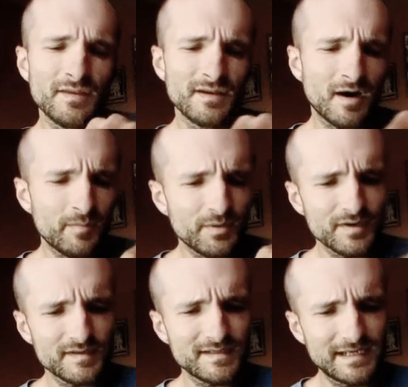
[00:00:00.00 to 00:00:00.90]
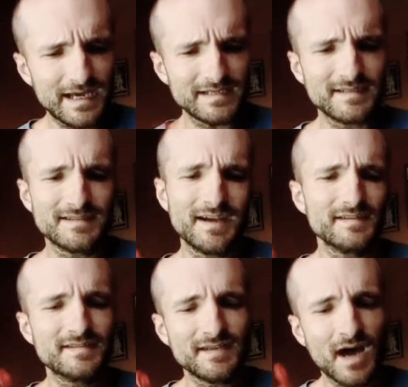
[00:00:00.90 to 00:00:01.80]
And then upper is nice. It's got
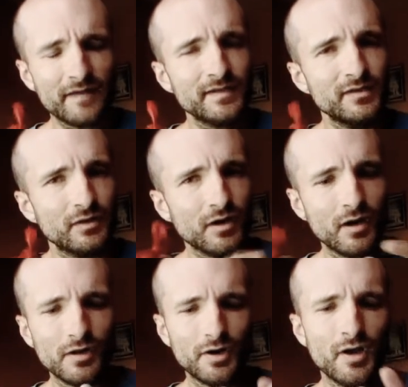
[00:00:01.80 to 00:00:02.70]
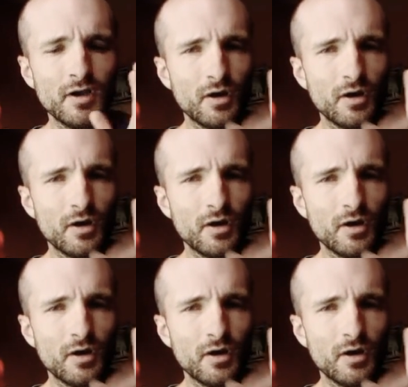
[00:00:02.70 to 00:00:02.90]
a soft heel collar.